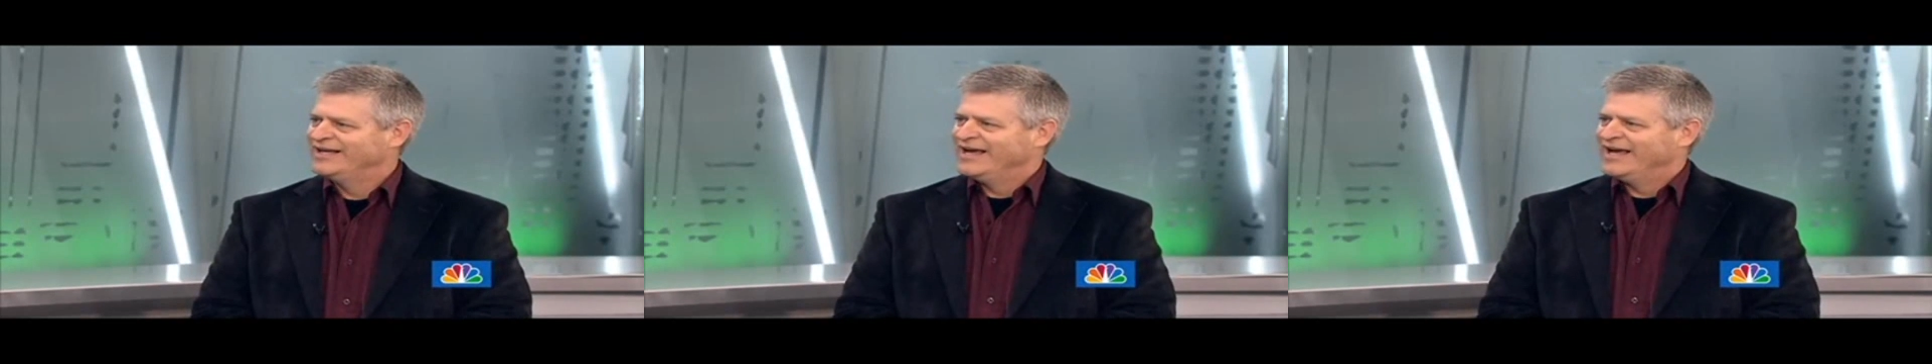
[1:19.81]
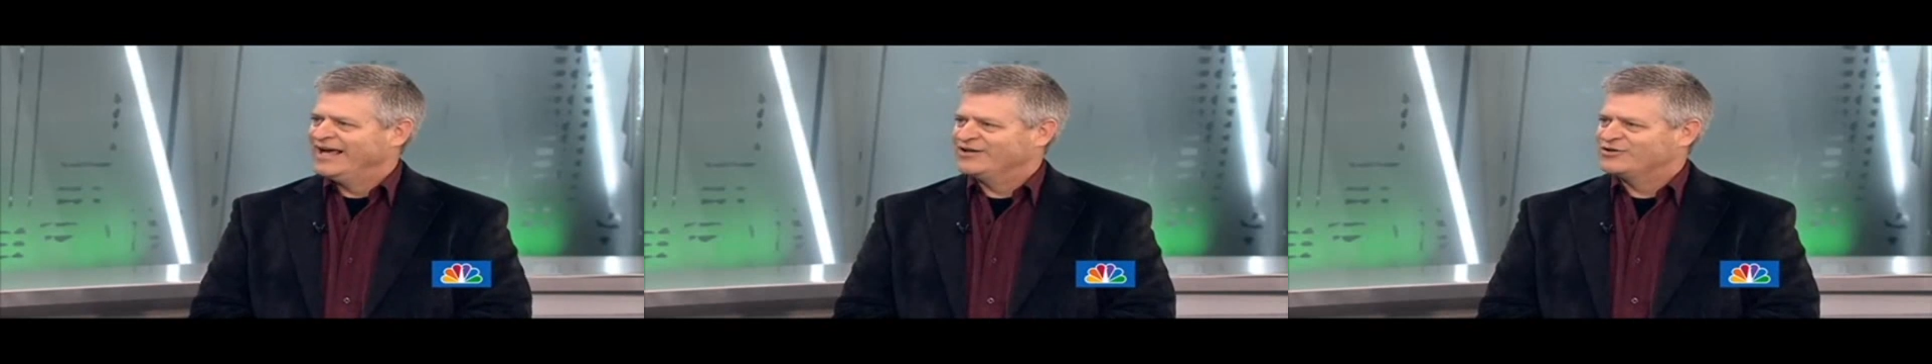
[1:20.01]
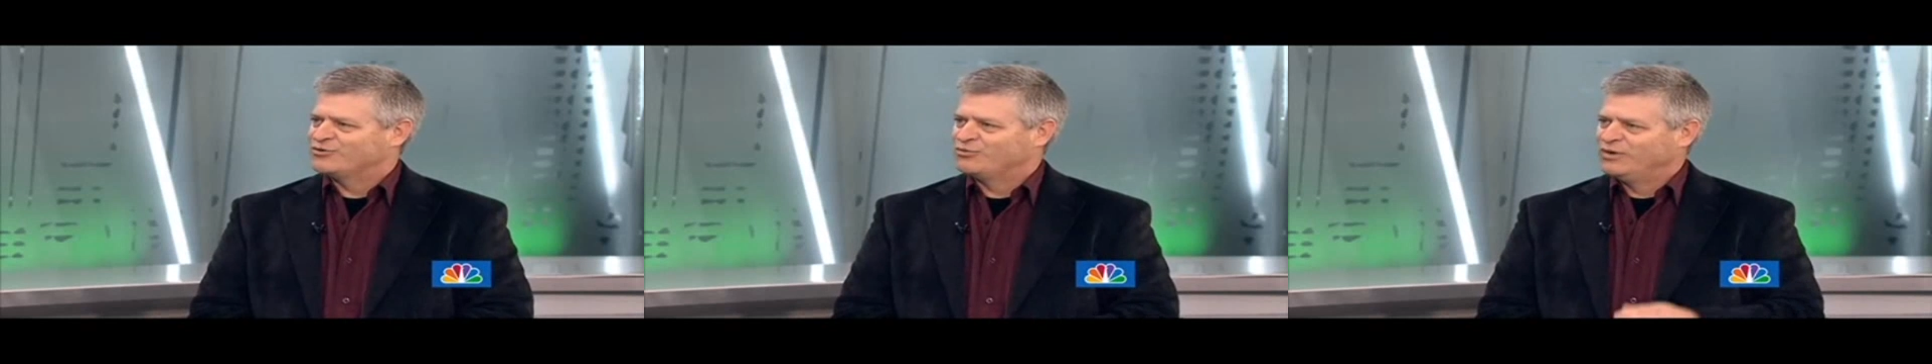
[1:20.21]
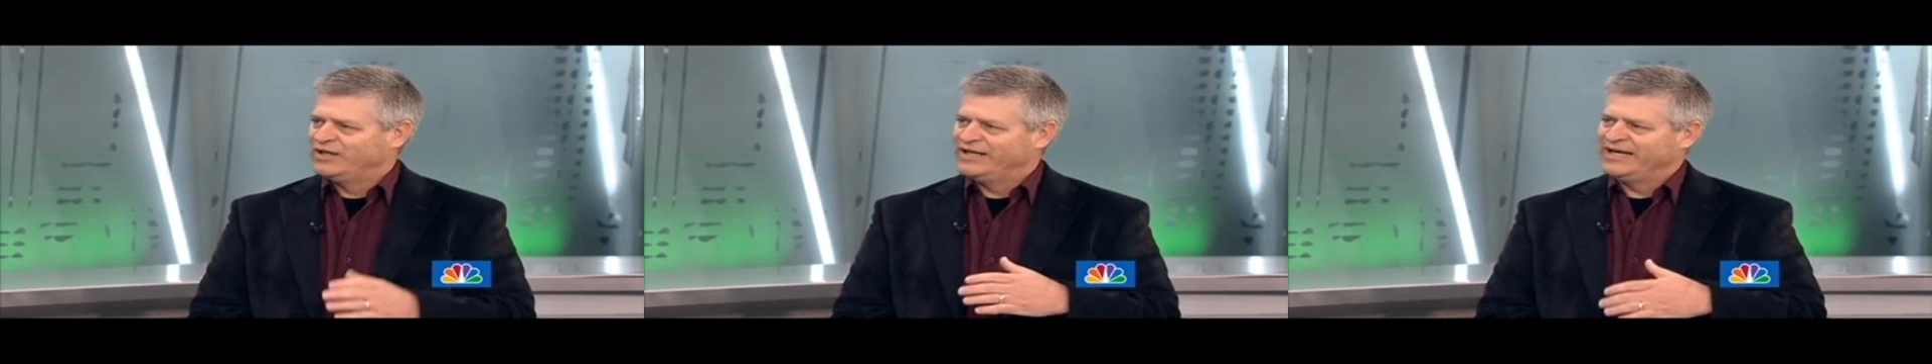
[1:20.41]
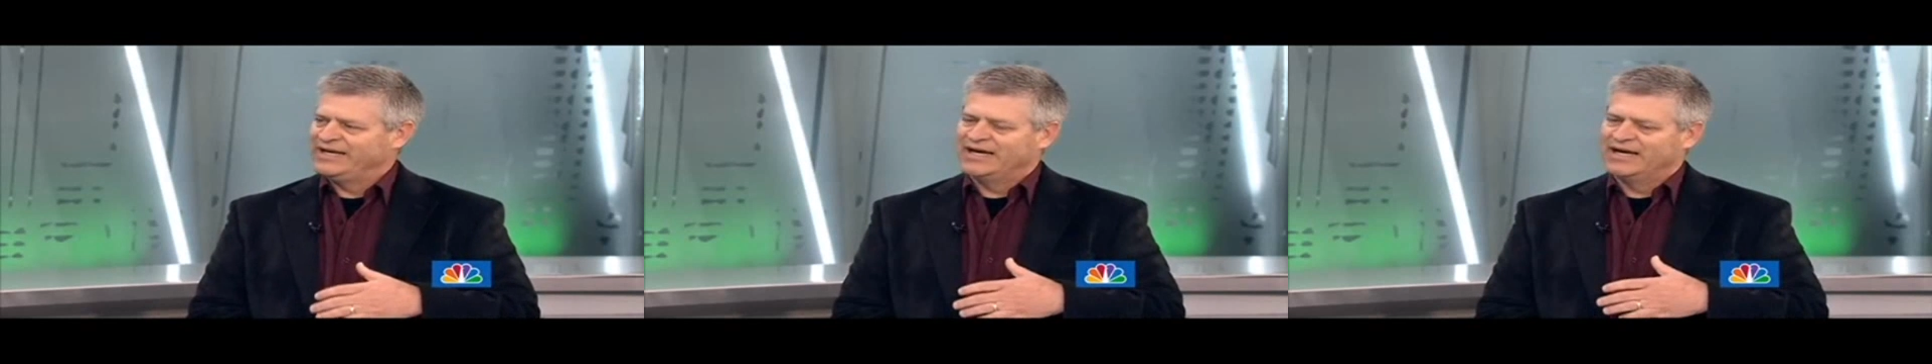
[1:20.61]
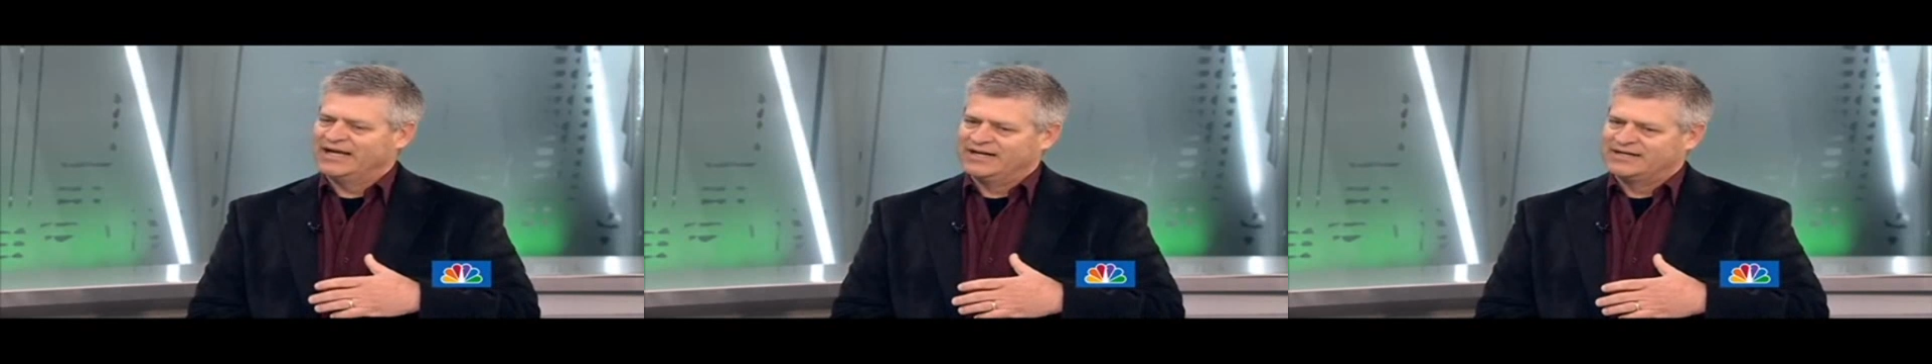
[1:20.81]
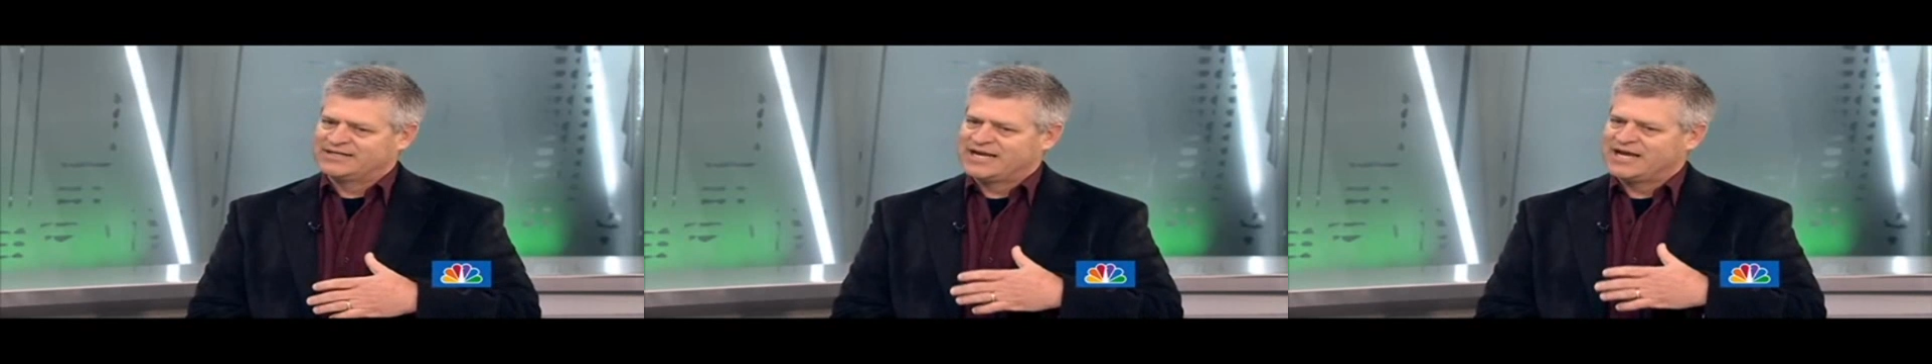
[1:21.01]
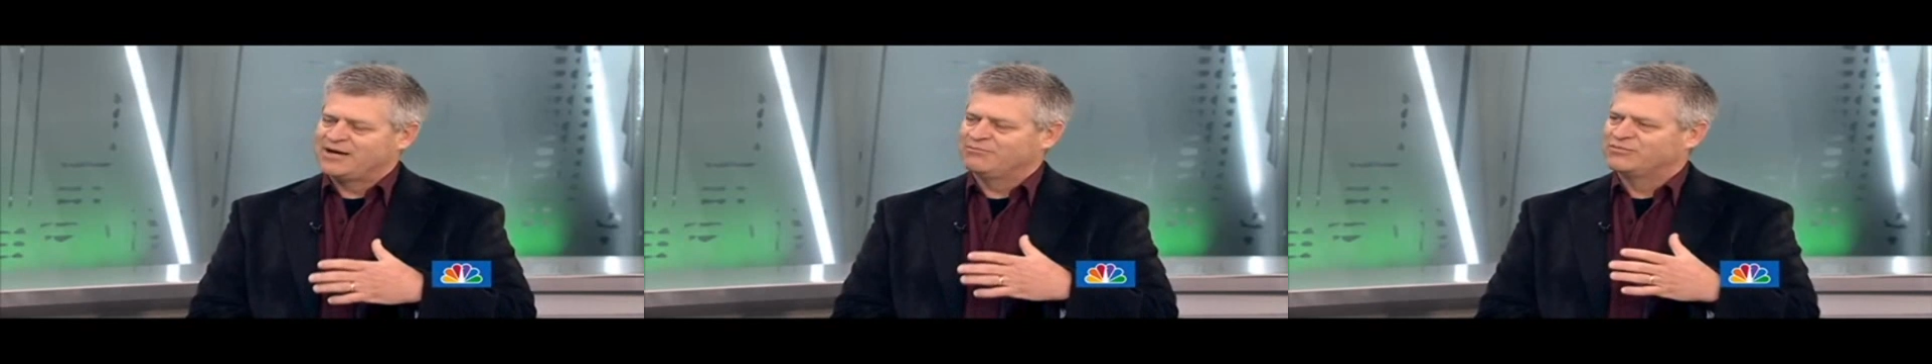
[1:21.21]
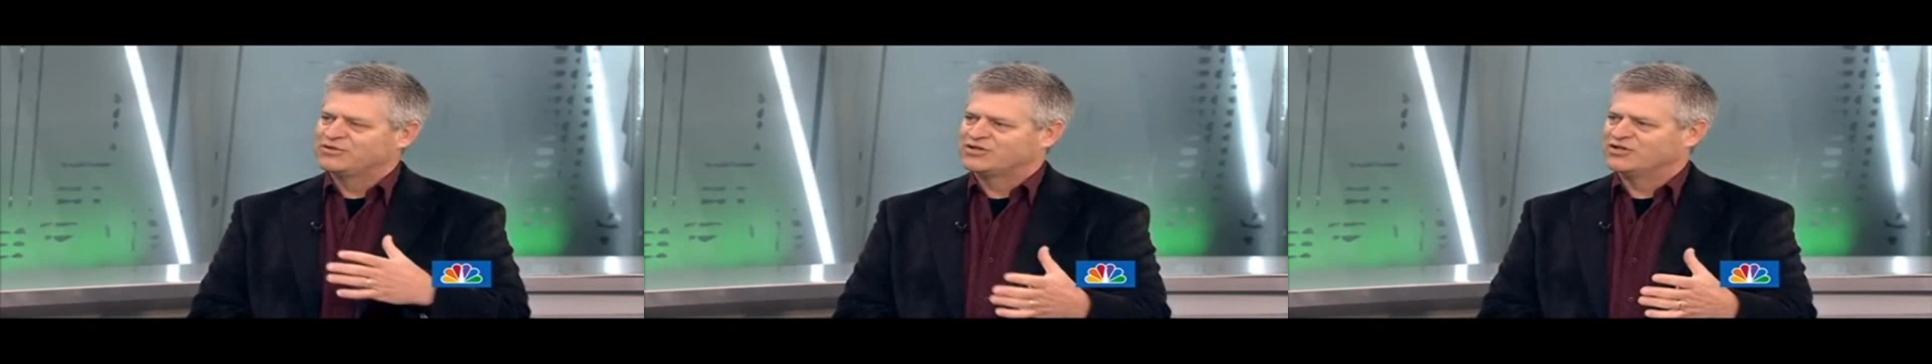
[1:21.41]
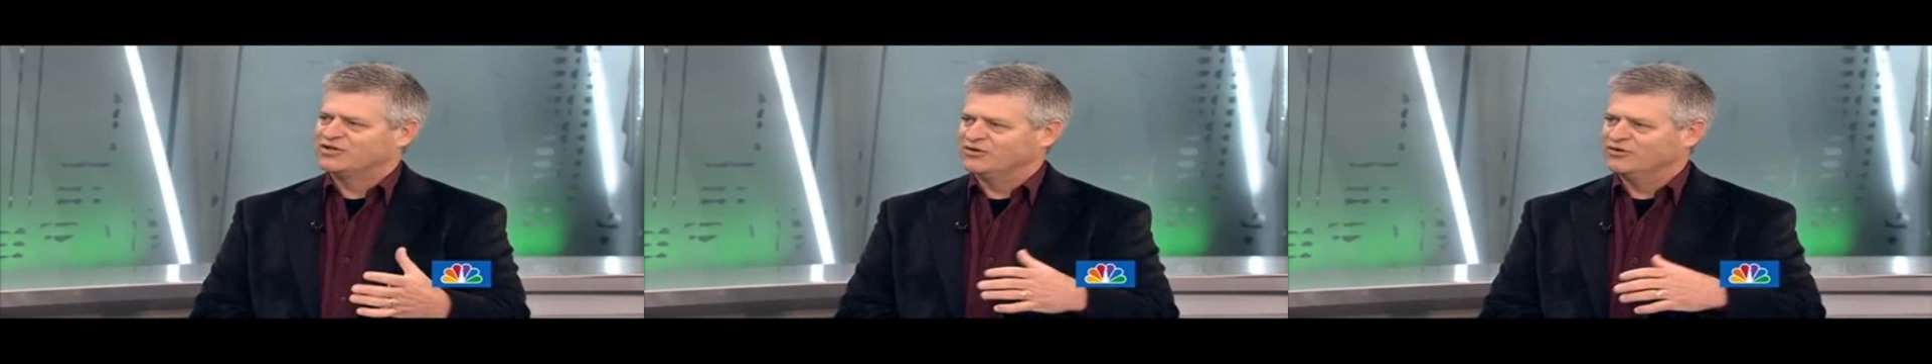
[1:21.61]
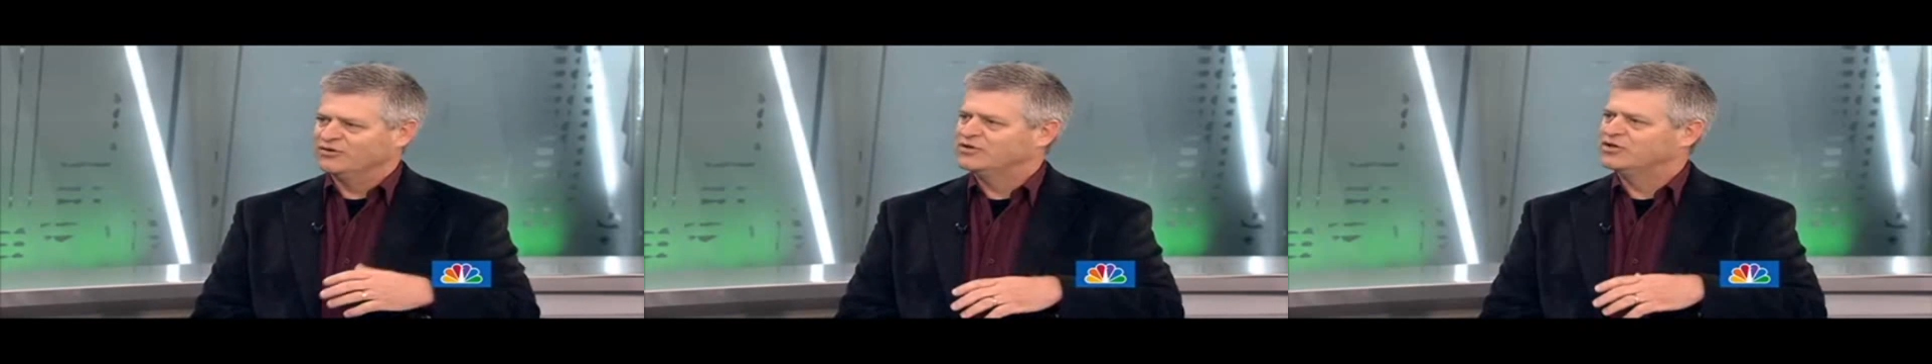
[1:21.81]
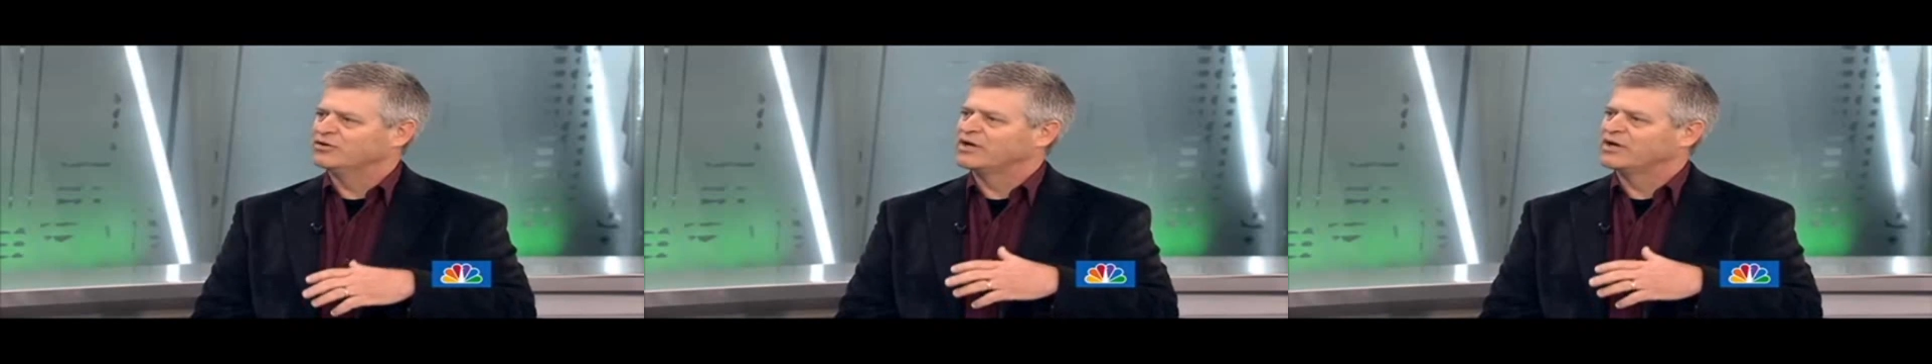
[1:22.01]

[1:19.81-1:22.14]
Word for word: and it's really an attempt to